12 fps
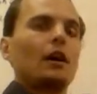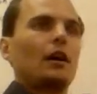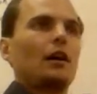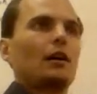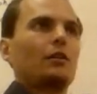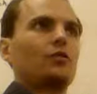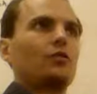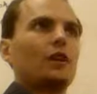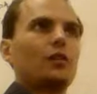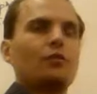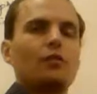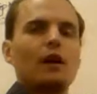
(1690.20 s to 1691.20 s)

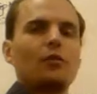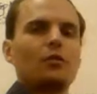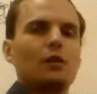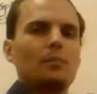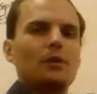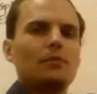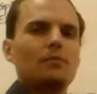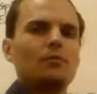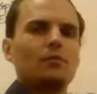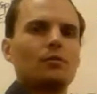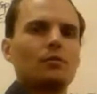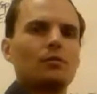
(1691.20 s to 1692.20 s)

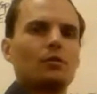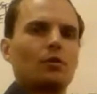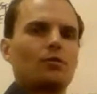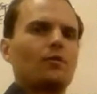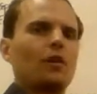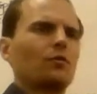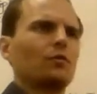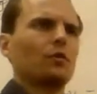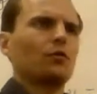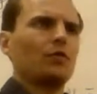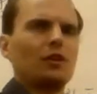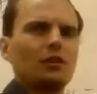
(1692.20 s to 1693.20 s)
sphingophospholipid, or
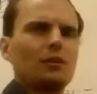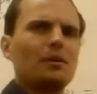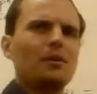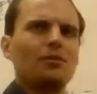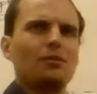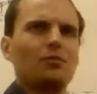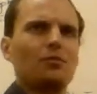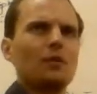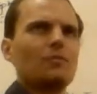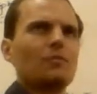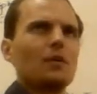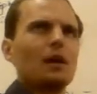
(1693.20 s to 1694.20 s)
phosphosphingolipid, excuse
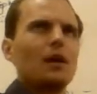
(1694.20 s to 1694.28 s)
me.